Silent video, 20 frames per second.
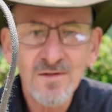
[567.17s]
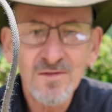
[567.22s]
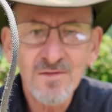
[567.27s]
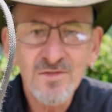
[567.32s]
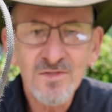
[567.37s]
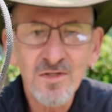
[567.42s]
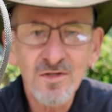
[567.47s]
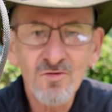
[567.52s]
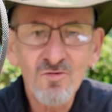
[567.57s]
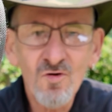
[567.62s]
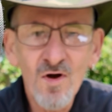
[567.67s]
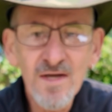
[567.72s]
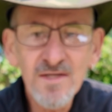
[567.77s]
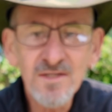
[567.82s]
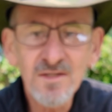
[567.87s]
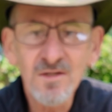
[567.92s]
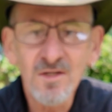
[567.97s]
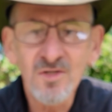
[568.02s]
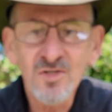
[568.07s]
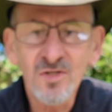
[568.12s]
still in great
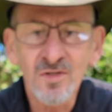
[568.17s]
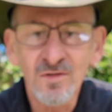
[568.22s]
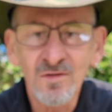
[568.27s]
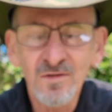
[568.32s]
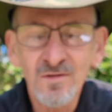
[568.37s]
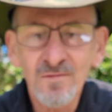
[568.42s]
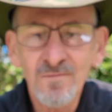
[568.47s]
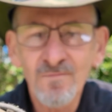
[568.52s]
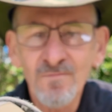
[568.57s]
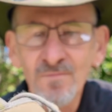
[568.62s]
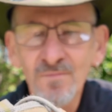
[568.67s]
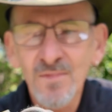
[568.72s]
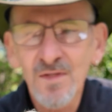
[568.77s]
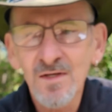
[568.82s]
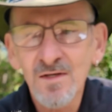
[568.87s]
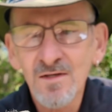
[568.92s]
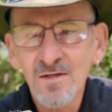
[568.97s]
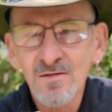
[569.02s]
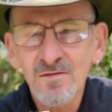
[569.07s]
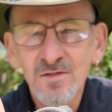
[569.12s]
condition.
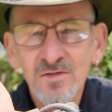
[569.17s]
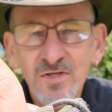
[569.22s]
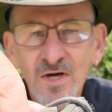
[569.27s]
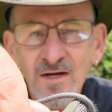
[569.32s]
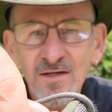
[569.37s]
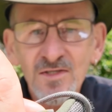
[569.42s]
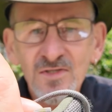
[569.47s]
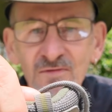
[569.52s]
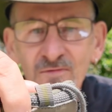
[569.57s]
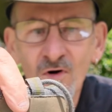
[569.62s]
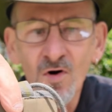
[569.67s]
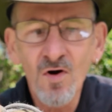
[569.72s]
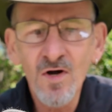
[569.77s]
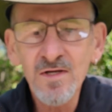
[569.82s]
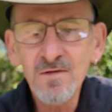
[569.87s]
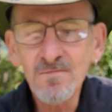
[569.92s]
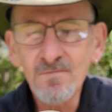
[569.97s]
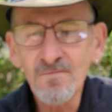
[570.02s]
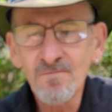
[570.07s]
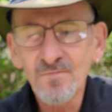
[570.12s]
The tongue's
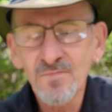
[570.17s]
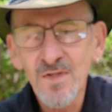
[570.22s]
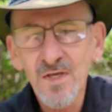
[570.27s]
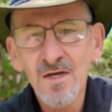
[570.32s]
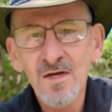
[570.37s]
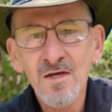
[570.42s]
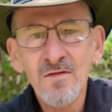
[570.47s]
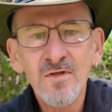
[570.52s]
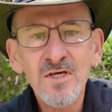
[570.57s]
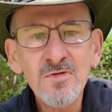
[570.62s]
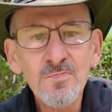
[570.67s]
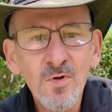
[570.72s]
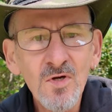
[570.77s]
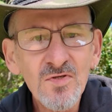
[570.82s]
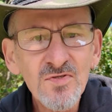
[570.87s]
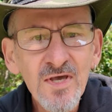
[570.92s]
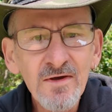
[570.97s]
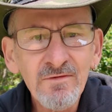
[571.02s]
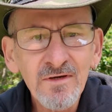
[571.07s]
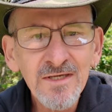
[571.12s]
fine. These
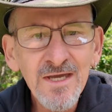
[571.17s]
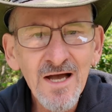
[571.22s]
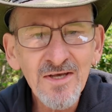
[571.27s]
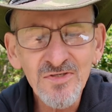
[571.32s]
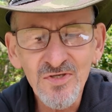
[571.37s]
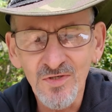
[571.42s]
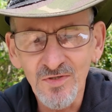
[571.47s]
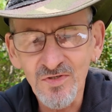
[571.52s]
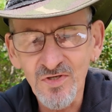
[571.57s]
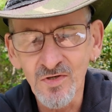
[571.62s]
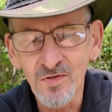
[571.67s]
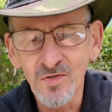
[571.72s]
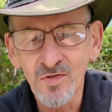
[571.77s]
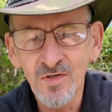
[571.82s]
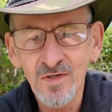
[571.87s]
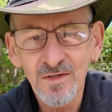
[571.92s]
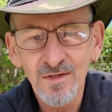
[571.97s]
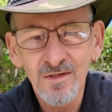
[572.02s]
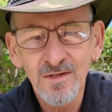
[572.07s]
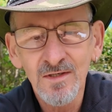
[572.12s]
boots have a gusset too.
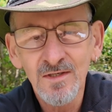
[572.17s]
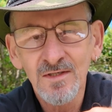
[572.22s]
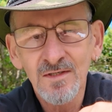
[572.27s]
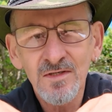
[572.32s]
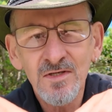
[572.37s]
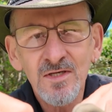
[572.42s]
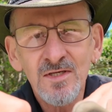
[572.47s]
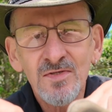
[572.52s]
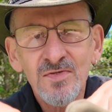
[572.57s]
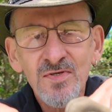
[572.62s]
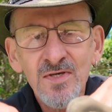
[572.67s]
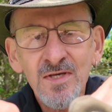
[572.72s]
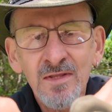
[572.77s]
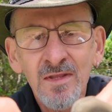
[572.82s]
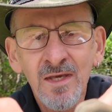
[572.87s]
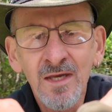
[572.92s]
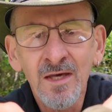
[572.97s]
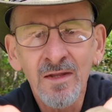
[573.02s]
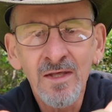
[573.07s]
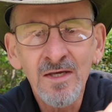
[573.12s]
You can see
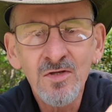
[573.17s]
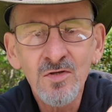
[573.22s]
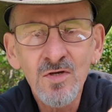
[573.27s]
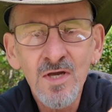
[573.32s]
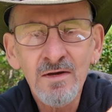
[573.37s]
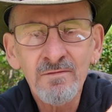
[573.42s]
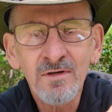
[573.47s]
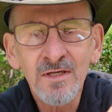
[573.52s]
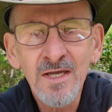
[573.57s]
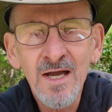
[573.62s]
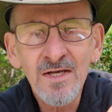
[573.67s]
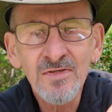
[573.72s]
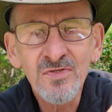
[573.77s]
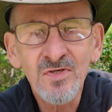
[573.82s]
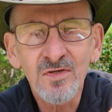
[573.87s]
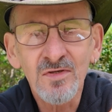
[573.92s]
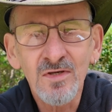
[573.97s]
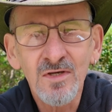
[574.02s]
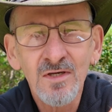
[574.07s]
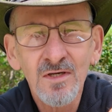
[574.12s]
there, they do have a
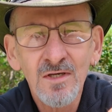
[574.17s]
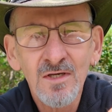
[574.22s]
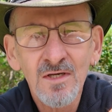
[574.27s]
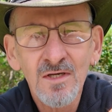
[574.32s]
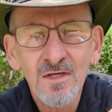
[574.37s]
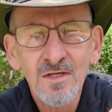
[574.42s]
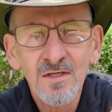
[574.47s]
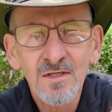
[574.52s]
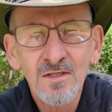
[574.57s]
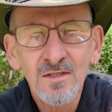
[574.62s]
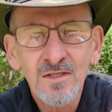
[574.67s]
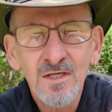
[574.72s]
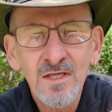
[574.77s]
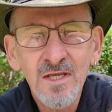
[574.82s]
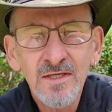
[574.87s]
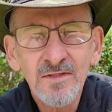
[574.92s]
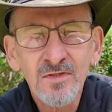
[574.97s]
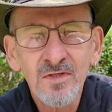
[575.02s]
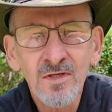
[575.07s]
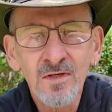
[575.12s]
gusset
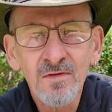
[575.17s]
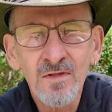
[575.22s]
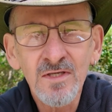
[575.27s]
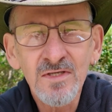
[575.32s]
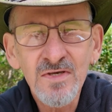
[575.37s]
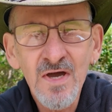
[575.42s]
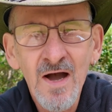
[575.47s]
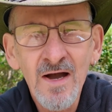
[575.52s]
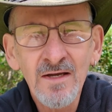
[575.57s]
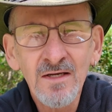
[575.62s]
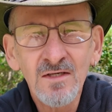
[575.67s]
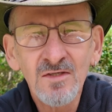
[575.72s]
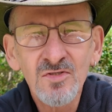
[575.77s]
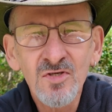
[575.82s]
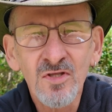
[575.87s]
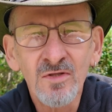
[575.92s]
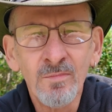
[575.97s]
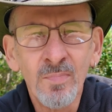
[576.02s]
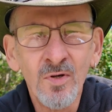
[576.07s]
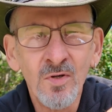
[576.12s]
connecting the tongue
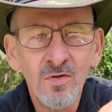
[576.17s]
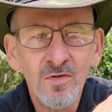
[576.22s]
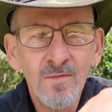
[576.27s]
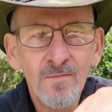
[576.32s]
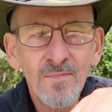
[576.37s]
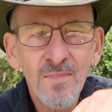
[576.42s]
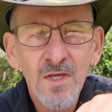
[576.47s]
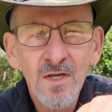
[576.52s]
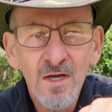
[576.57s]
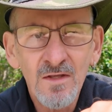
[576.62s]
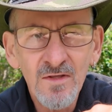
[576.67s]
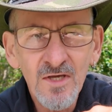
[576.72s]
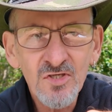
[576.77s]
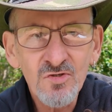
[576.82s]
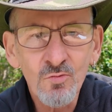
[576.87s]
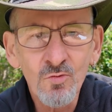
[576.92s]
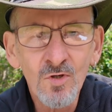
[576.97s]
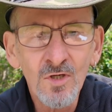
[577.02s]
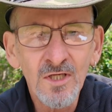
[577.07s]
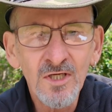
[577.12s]
to the boot. And that's
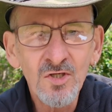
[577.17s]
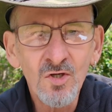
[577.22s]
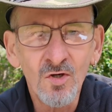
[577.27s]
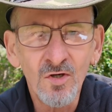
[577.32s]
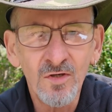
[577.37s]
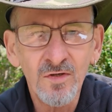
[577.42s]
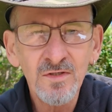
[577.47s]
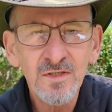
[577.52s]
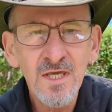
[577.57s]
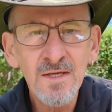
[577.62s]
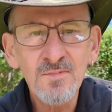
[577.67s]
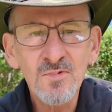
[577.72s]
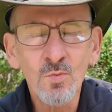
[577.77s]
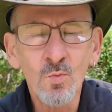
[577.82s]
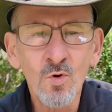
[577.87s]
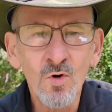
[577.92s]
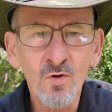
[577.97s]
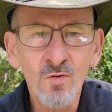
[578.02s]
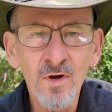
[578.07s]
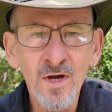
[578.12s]
really good. Keeps
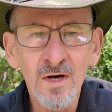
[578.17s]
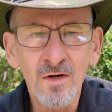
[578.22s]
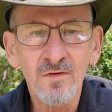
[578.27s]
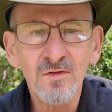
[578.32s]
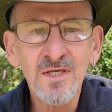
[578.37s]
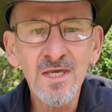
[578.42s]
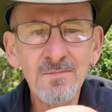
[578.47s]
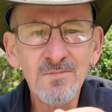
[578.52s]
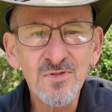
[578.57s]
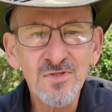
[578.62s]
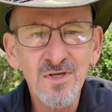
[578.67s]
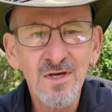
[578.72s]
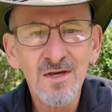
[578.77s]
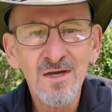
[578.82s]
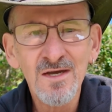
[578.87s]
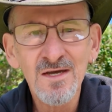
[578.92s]
water out, keeps